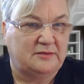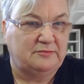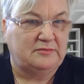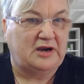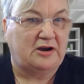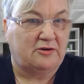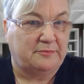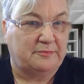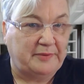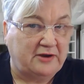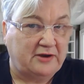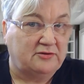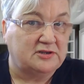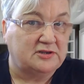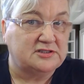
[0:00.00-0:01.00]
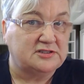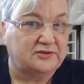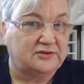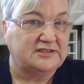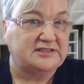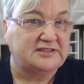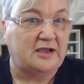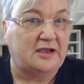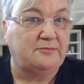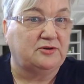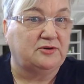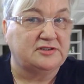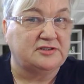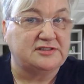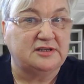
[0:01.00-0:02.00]
our parents, for example, or
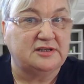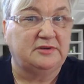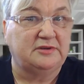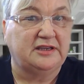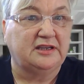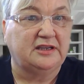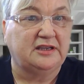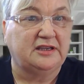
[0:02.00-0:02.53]
a sibling